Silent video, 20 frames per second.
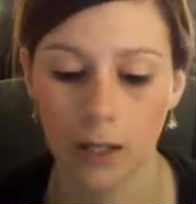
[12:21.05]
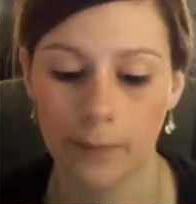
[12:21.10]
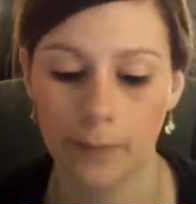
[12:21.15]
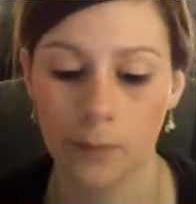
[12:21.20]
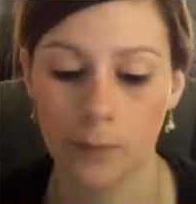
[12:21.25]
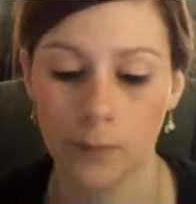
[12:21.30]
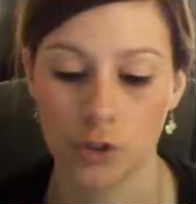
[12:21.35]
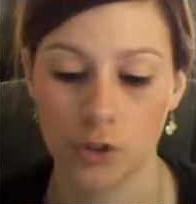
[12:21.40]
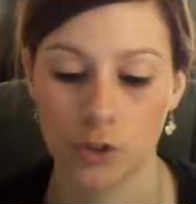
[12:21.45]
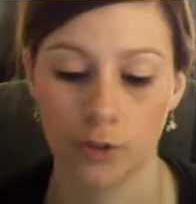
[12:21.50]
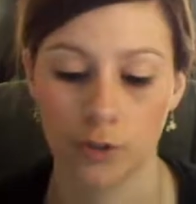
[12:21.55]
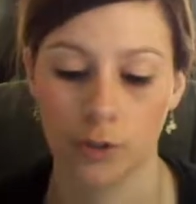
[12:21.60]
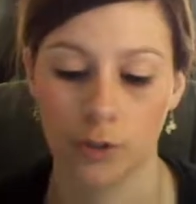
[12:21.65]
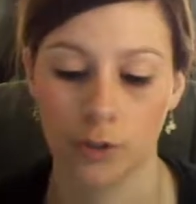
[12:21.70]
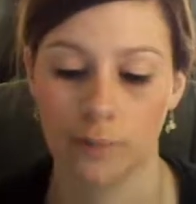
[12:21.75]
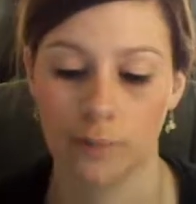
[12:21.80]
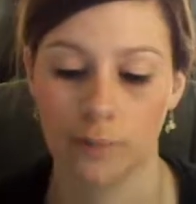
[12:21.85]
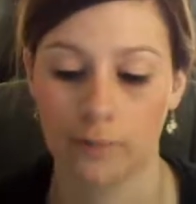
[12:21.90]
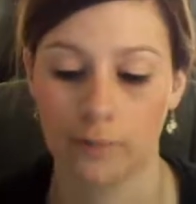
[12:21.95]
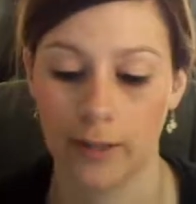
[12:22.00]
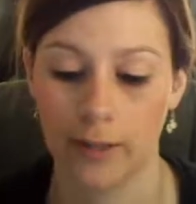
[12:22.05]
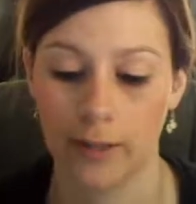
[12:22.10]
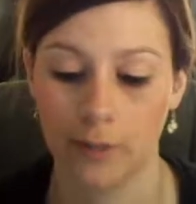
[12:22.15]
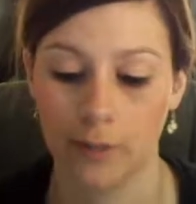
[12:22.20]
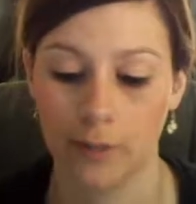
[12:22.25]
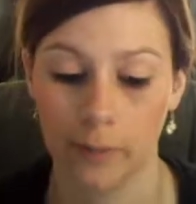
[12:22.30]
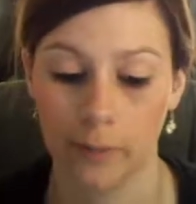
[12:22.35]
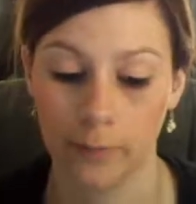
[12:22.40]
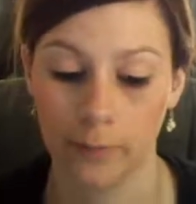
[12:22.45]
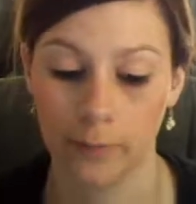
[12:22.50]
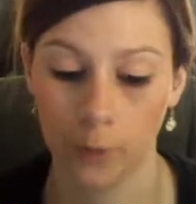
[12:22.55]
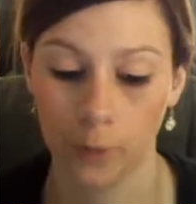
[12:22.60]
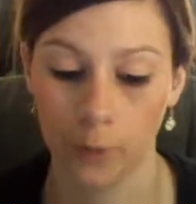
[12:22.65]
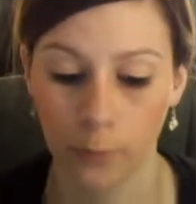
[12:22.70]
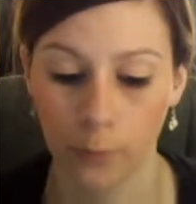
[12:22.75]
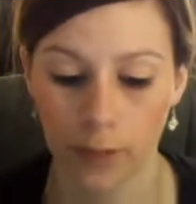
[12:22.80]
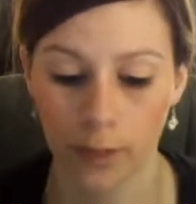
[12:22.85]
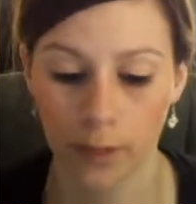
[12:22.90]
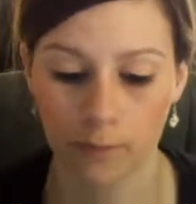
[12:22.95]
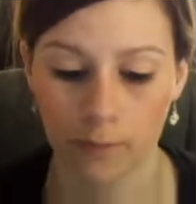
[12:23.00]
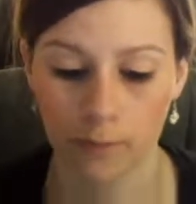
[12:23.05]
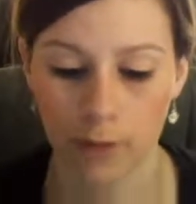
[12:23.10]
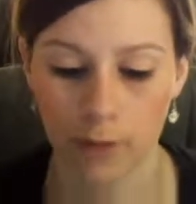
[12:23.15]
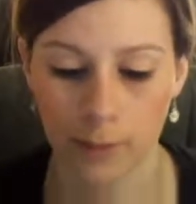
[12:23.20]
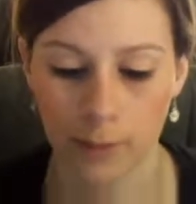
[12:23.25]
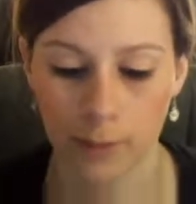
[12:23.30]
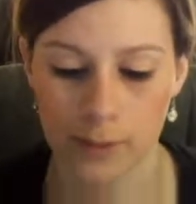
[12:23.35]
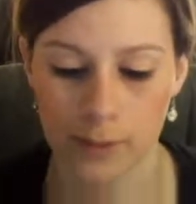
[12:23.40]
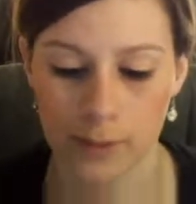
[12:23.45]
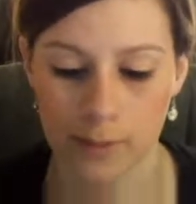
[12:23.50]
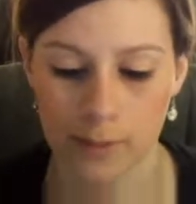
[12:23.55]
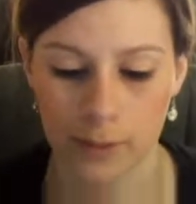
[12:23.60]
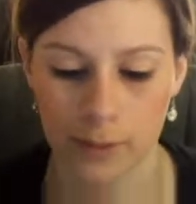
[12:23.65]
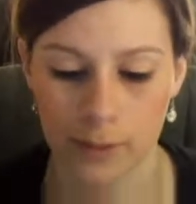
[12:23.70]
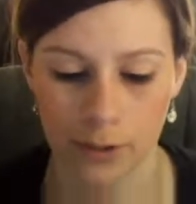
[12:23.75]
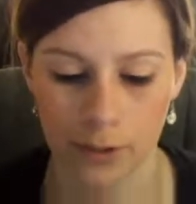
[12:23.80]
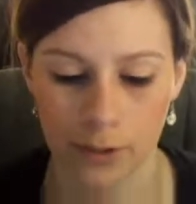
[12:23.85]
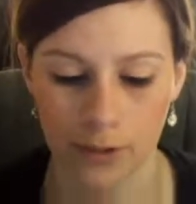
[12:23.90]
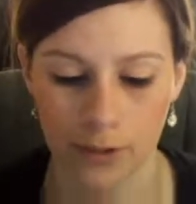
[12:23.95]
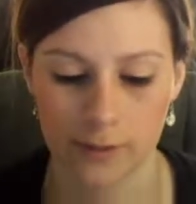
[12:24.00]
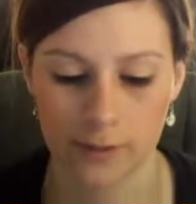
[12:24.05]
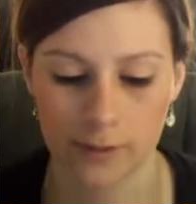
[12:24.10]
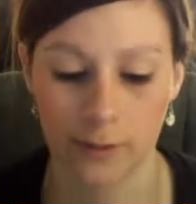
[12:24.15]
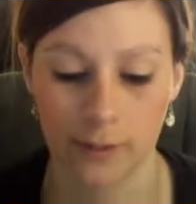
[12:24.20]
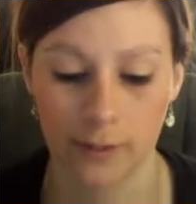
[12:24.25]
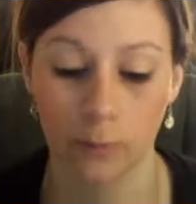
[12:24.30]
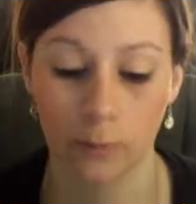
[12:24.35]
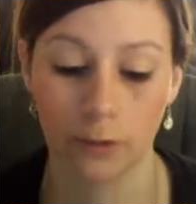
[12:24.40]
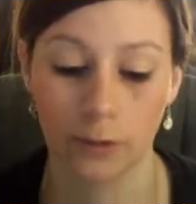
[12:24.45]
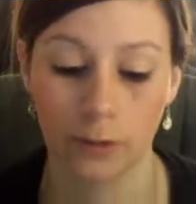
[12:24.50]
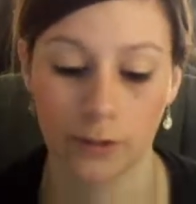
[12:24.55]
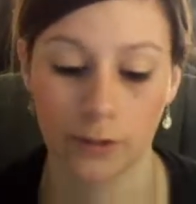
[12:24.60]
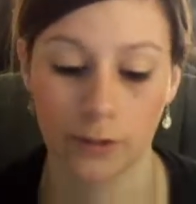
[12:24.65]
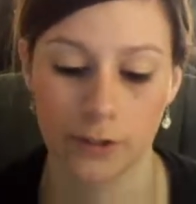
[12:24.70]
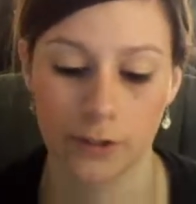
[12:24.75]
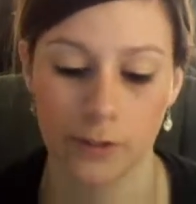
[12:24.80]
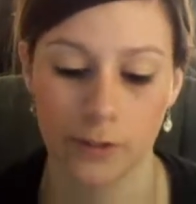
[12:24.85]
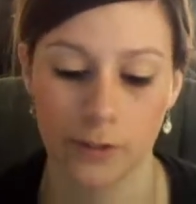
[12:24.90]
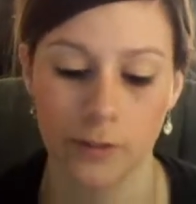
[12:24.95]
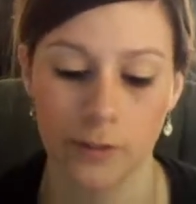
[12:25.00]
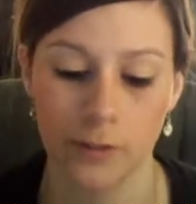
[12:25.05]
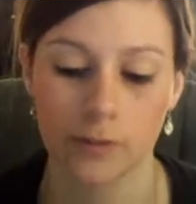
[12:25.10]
When children are provided with appropriate environments and materials, they will learn to be